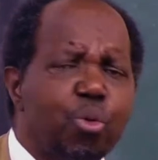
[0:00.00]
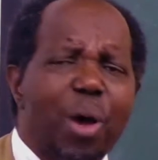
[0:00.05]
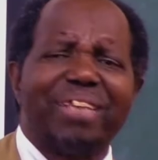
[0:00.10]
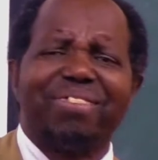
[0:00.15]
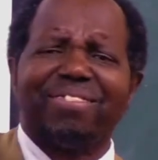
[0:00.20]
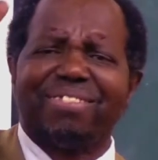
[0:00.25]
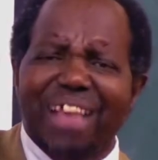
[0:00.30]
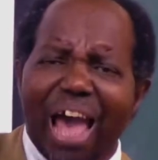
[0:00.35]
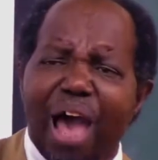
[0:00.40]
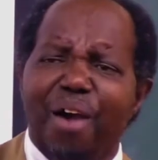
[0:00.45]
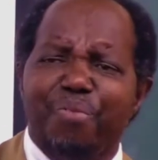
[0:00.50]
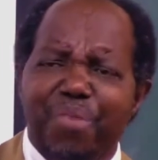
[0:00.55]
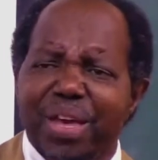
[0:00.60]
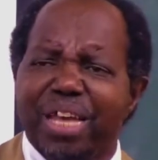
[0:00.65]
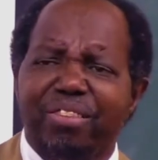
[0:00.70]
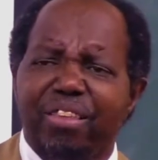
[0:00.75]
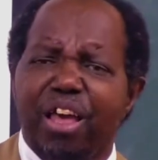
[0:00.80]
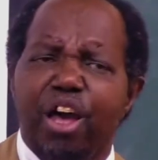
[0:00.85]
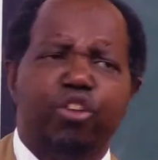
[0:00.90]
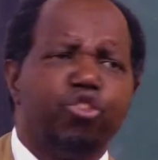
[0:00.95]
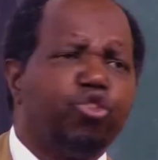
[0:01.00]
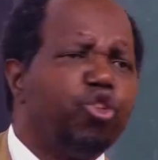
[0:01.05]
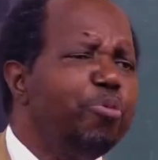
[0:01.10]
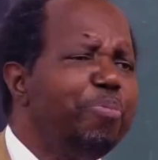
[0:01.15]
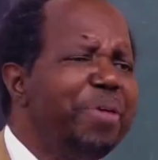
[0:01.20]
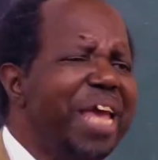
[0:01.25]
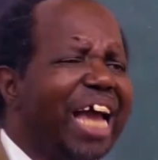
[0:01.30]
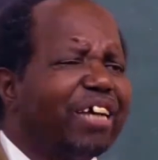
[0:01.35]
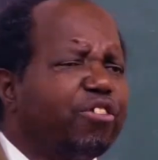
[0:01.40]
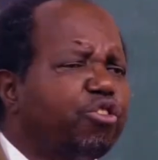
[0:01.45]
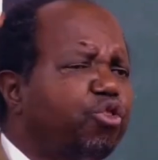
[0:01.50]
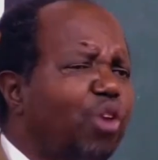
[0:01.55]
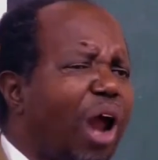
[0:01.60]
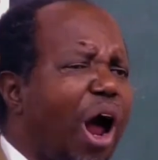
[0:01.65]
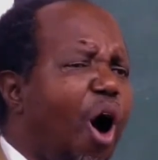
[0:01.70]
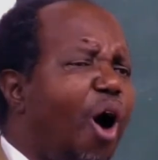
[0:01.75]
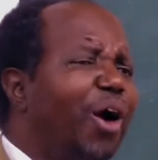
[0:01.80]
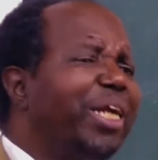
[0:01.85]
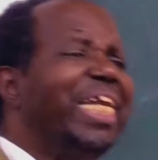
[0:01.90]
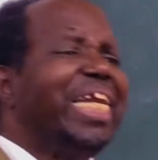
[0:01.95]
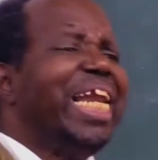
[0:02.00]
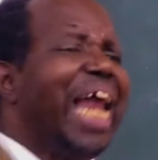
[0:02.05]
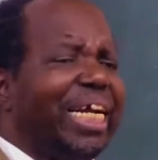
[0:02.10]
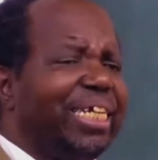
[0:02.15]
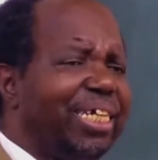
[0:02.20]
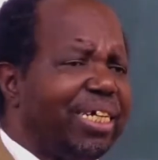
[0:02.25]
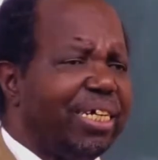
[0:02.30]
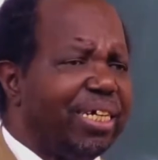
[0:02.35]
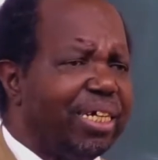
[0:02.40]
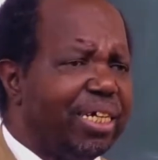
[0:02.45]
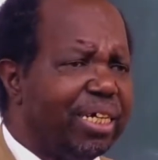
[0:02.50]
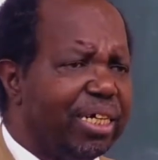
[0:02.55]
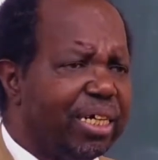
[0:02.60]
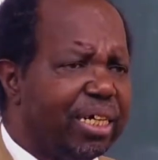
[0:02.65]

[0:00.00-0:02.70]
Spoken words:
your service should be extraordinary.